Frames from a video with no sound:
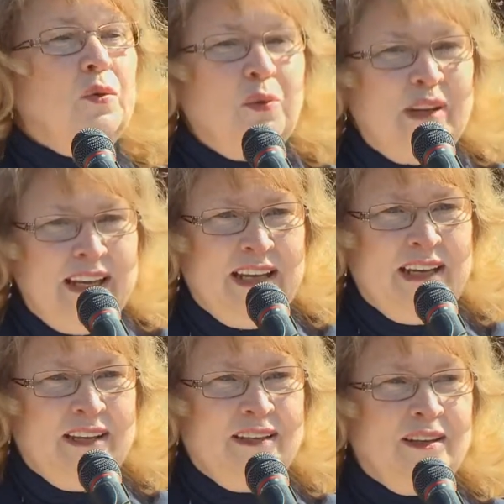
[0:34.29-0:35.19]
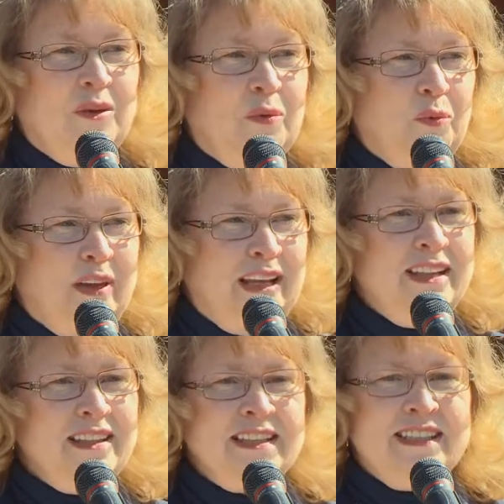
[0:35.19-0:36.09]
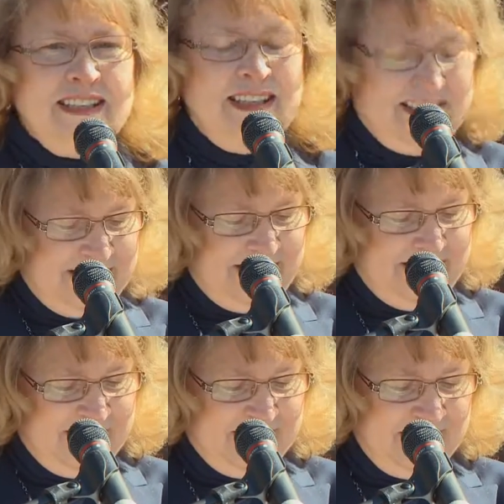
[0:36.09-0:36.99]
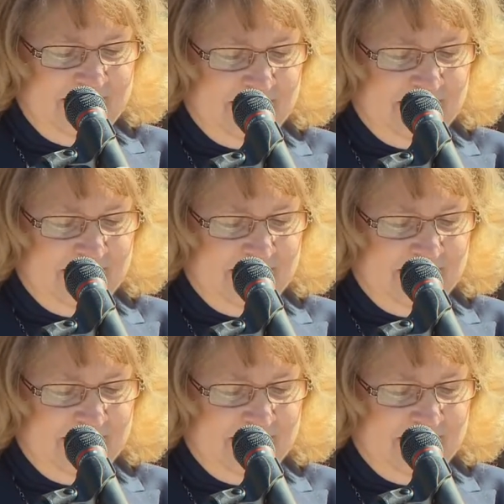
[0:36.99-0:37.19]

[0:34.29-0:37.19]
we the citizens,